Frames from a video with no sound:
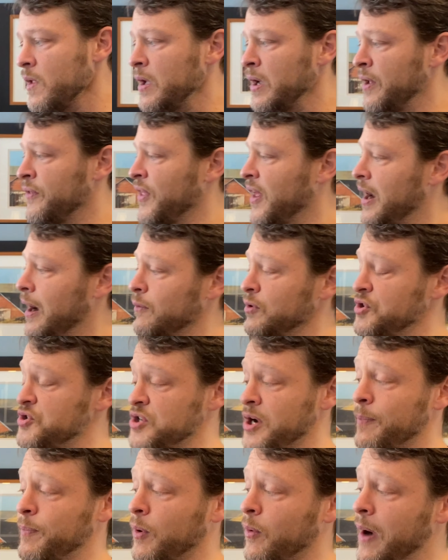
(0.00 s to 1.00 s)
And then I would
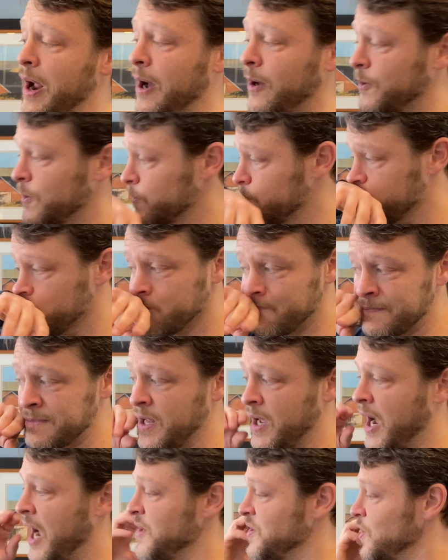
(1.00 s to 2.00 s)
jump around.
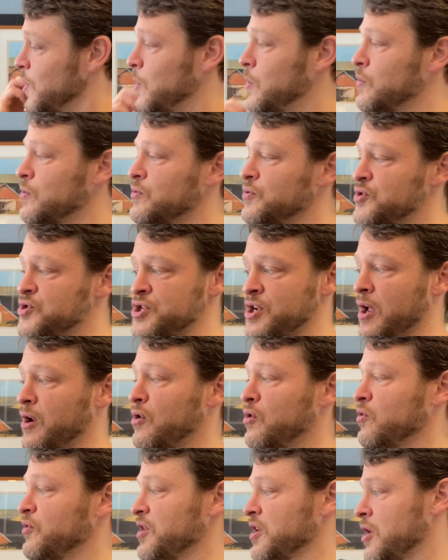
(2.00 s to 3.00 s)
I don't
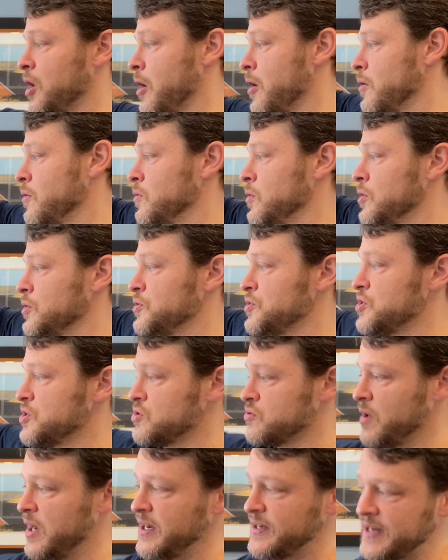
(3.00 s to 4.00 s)
generally go
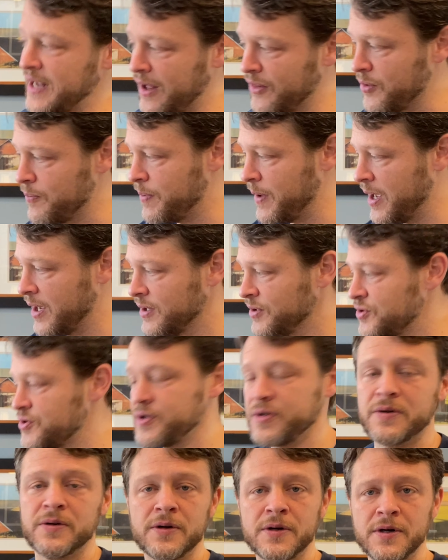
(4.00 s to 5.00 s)
straight down the
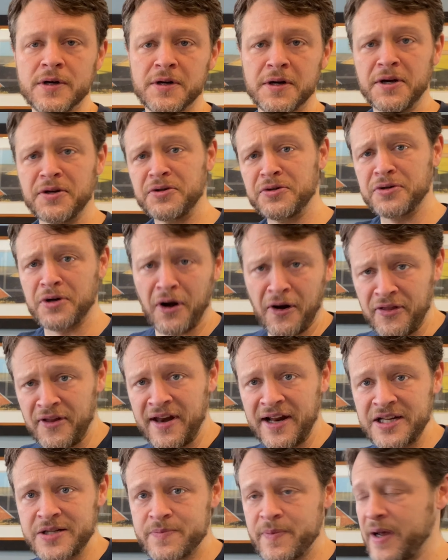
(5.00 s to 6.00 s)
page, go to the
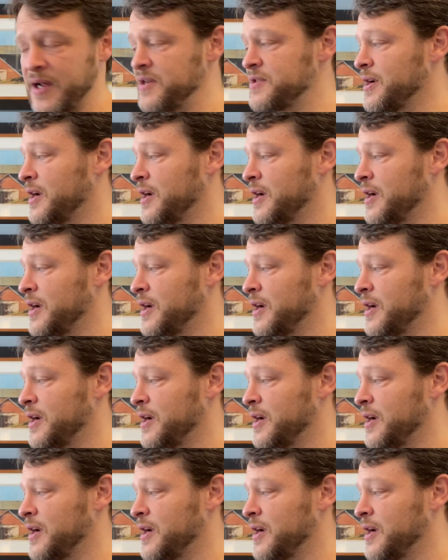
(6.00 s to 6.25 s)
next page.